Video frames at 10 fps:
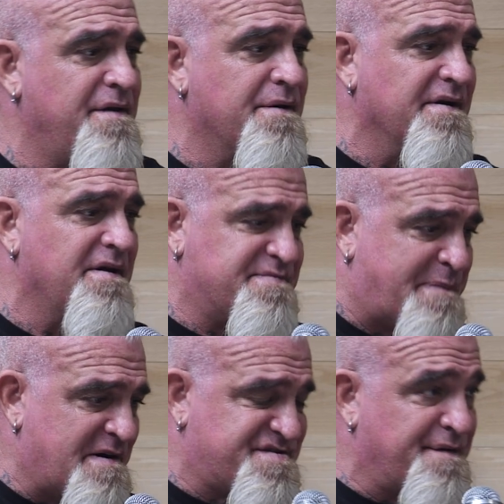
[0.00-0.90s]
you can
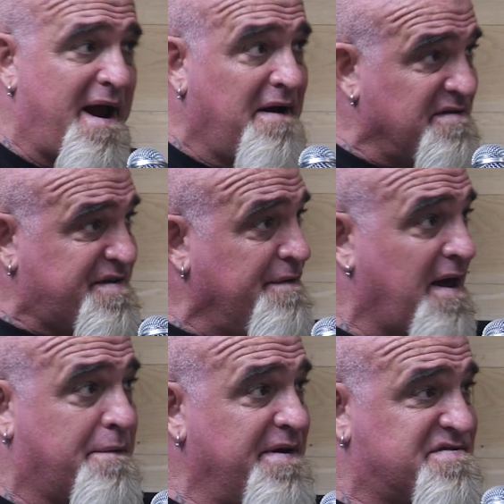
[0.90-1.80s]
disperse the rounds, too,
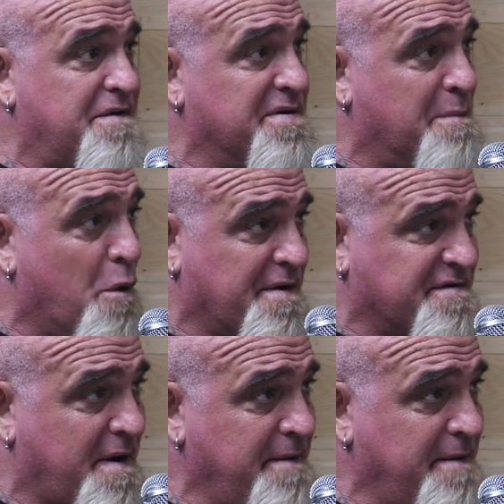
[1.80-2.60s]
like we used to do with the mortars, right?